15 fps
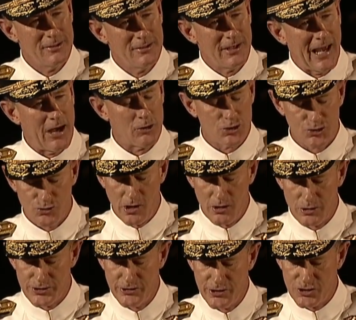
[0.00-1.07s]
Our
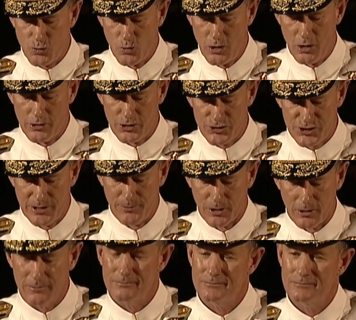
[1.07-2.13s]
struggles in this world are
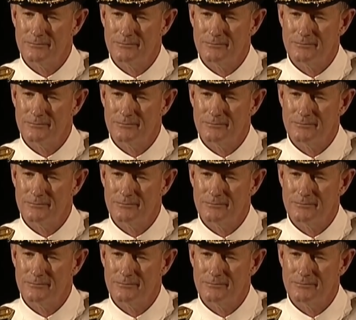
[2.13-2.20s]
similar,